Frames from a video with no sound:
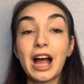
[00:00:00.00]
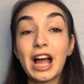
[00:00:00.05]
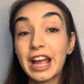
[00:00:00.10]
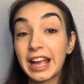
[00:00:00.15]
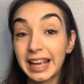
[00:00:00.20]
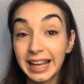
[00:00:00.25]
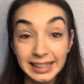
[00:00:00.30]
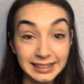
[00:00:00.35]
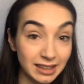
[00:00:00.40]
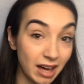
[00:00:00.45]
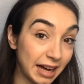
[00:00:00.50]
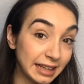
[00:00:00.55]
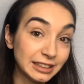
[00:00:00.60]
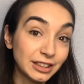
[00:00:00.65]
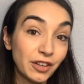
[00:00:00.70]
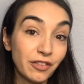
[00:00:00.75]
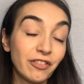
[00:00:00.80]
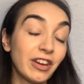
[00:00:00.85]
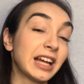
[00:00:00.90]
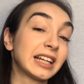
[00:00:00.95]
Is
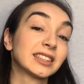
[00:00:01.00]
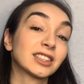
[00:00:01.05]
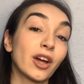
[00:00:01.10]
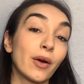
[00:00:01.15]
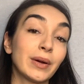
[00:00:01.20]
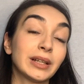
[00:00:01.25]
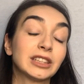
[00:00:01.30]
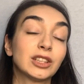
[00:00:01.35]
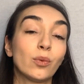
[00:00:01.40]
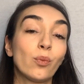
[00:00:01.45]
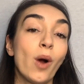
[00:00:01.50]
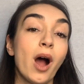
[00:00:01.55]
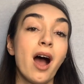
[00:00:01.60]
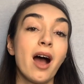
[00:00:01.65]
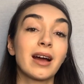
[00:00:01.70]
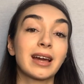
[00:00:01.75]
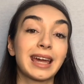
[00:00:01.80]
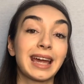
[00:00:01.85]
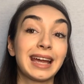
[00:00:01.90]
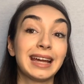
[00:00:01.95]
ISOFIX going to
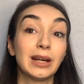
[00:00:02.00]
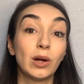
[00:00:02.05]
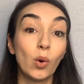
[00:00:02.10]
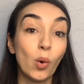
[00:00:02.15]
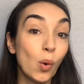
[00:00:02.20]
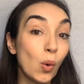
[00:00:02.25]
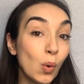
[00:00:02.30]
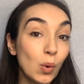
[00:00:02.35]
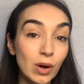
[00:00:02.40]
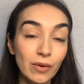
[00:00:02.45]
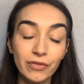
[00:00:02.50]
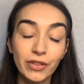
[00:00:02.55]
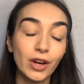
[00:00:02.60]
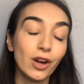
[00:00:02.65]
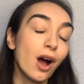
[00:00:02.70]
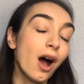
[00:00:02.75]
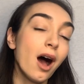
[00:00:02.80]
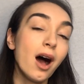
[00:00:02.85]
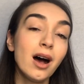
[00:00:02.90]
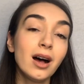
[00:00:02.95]
work in all of the
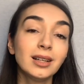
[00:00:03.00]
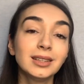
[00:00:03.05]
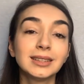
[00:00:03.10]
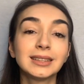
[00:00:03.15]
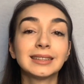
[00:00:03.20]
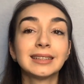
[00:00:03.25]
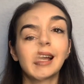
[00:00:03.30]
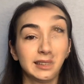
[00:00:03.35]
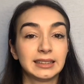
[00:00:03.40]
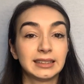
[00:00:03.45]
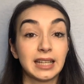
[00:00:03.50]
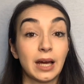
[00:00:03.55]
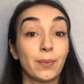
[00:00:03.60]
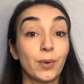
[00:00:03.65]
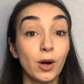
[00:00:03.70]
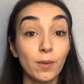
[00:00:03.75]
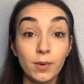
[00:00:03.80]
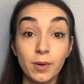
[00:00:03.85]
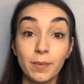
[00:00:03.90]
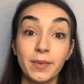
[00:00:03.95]
cars? Because a
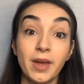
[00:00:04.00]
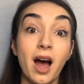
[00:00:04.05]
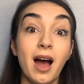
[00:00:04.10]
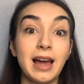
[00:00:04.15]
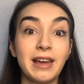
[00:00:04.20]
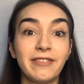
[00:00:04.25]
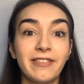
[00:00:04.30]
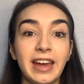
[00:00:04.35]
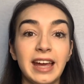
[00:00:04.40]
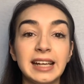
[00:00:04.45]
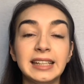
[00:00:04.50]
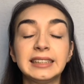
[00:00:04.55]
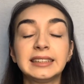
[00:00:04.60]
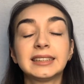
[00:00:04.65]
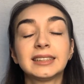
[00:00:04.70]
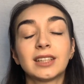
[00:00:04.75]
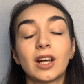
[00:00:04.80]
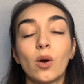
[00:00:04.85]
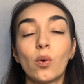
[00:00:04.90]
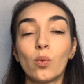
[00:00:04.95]
problem that I faced
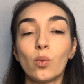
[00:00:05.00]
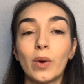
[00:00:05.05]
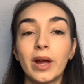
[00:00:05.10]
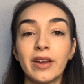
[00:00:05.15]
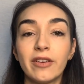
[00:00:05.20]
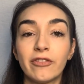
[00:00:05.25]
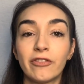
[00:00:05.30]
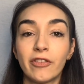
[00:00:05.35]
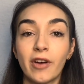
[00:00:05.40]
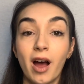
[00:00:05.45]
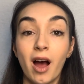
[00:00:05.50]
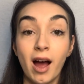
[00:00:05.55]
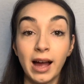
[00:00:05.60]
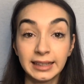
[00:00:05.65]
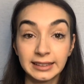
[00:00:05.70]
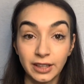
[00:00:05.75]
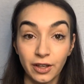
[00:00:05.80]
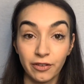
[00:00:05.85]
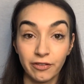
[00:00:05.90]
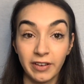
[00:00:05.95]
with
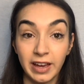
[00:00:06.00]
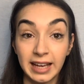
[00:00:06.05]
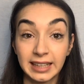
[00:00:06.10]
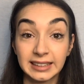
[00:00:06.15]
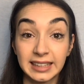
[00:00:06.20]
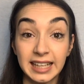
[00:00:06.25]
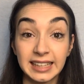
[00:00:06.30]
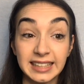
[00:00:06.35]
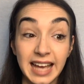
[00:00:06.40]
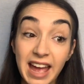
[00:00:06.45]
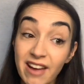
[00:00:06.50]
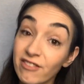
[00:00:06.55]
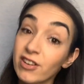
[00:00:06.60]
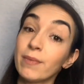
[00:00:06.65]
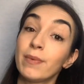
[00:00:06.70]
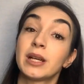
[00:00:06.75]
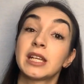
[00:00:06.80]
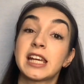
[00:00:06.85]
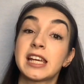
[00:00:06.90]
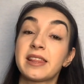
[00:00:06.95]
ISOFIX is
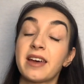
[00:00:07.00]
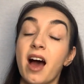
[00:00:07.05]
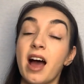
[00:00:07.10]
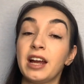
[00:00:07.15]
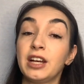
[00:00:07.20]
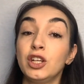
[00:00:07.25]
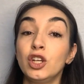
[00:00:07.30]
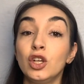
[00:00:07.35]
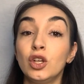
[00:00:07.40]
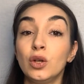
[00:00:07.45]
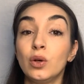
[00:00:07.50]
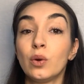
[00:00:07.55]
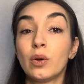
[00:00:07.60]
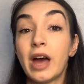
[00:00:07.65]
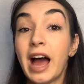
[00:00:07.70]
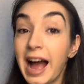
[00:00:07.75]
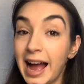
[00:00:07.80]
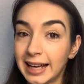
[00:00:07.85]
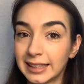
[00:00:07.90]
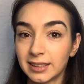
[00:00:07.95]
everybody that I knew
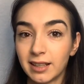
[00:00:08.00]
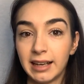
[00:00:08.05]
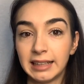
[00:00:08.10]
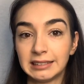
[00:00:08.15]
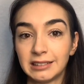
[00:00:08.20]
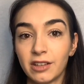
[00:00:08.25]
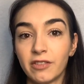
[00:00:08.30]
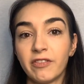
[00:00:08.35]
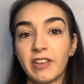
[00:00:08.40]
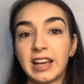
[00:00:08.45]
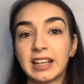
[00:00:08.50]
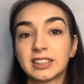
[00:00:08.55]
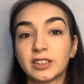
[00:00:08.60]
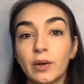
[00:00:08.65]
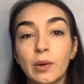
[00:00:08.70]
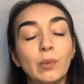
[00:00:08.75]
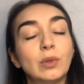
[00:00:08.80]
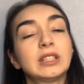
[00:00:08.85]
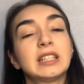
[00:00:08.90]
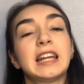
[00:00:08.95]
had ISOFIX, so it
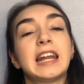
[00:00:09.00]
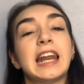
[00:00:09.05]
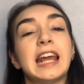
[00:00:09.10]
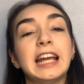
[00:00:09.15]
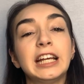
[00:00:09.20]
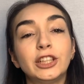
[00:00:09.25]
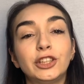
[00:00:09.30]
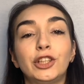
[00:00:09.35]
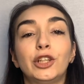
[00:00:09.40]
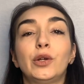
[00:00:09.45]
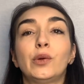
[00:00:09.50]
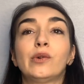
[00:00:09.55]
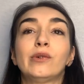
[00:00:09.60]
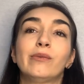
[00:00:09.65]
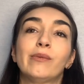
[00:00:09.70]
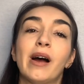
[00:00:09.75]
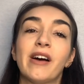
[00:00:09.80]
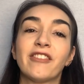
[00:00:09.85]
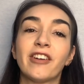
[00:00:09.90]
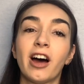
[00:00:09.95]
wasn't an issue
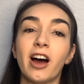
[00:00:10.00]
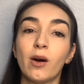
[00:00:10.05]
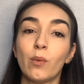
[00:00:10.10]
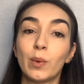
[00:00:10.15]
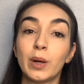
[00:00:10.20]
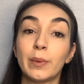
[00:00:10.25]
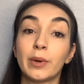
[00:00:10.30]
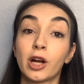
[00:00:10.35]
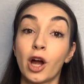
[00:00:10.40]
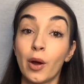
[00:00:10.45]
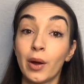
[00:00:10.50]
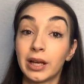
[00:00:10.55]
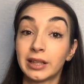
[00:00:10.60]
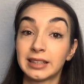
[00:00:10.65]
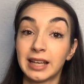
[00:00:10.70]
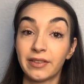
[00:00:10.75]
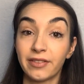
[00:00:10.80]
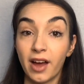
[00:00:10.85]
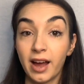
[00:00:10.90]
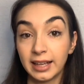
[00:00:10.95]
whether we were going
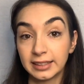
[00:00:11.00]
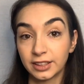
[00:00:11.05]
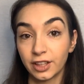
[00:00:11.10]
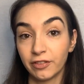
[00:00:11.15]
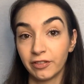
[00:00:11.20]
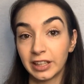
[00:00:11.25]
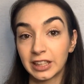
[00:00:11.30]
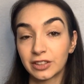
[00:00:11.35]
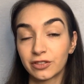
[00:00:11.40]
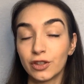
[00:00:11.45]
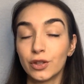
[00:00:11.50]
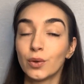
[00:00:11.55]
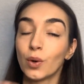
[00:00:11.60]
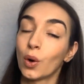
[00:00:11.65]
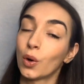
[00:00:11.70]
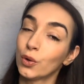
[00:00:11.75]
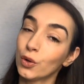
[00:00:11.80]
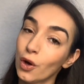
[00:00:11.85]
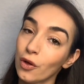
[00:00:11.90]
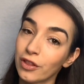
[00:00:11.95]
down the ISOFIX route or
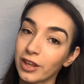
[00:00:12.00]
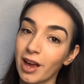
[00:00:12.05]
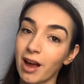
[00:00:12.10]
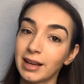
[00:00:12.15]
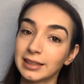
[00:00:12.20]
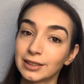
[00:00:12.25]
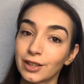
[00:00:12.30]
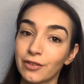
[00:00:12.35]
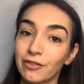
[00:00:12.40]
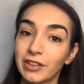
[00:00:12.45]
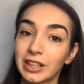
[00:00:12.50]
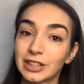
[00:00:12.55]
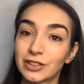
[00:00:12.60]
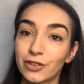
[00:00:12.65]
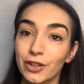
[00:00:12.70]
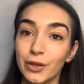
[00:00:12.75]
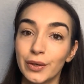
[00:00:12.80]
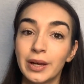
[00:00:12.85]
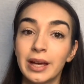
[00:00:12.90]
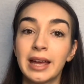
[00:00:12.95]
not the ISOFIX
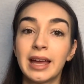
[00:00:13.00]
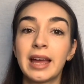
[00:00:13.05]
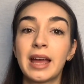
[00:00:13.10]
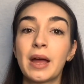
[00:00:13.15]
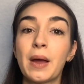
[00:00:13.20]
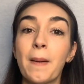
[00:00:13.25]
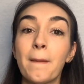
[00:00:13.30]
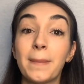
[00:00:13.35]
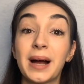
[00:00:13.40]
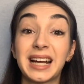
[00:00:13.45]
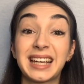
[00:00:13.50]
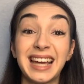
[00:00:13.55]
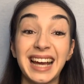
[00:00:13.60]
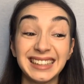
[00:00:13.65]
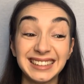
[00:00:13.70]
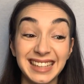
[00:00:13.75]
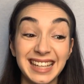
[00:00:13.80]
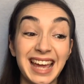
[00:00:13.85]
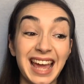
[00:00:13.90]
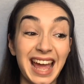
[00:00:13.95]
route, but
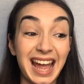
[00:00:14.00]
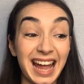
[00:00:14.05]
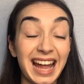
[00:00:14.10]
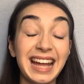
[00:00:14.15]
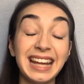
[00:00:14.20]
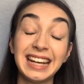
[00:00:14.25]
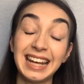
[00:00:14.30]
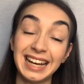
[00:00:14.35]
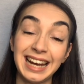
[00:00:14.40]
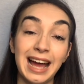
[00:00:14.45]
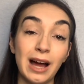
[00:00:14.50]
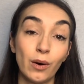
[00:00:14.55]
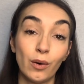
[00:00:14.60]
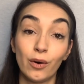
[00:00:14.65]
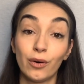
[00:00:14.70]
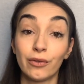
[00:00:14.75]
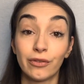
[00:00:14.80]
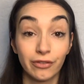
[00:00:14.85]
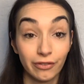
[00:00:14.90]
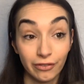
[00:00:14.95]
getting it in and out
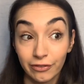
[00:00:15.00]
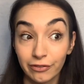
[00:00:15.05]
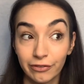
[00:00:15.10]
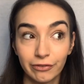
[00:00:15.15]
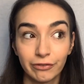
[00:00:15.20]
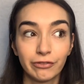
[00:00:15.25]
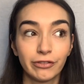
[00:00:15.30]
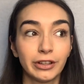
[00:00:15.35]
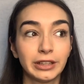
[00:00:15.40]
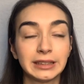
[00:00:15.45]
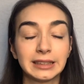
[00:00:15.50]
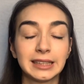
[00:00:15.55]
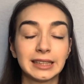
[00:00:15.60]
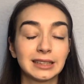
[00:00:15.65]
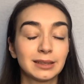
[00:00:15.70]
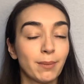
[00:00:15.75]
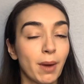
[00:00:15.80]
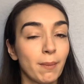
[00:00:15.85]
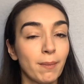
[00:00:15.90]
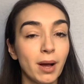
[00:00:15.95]
of, for instance,
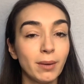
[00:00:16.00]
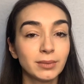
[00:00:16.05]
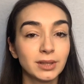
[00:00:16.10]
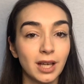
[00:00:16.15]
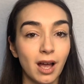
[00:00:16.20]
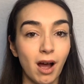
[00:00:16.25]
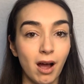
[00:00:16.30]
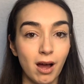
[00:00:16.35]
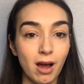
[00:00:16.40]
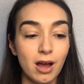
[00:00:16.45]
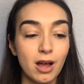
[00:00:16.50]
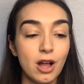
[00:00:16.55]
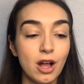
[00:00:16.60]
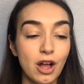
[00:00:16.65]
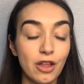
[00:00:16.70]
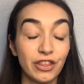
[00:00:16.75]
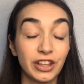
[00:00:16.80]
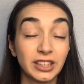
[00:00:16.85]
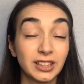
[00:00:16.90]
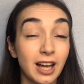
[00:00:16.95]
my mum's car,
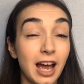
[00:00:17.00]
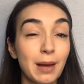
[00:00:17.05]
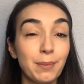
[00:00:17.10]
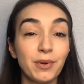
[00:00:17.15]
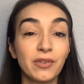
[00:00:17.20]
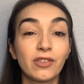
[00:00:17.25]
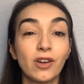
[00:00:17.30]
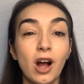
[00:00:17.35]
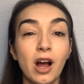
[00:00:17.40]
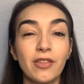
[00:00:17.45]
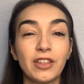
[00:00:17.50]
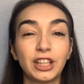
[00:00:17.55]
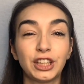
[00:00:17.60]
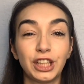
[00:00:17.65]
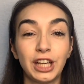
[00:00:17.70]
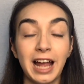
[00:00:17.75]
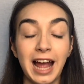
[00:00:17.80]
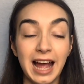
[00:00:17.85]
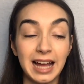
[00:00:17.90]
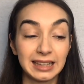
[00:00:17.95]
the type of car that she
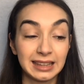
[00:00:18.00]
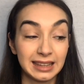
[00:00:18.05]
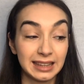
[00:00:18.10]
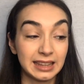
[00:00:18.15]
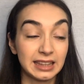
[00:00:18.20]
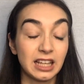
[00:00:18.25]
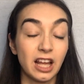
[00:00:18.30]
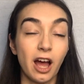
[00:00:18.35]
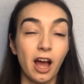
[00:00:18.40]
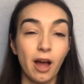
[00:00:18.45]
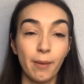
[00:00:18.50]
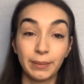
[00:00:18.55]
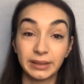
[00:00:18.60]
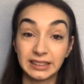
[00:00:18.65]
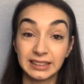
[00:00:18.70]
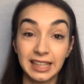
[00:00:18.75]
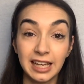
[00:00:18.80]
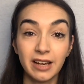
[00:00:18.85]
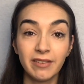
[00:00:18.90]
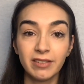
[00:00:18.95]
had, her
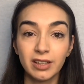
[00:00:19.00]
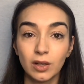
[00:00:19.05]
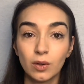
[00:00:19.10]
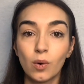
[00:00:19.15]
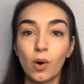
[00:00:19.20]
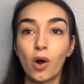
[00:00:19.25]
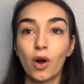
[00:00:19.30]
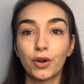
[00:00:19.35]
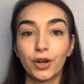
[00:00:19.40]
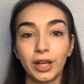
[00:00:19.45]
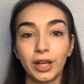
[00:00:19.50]
material on her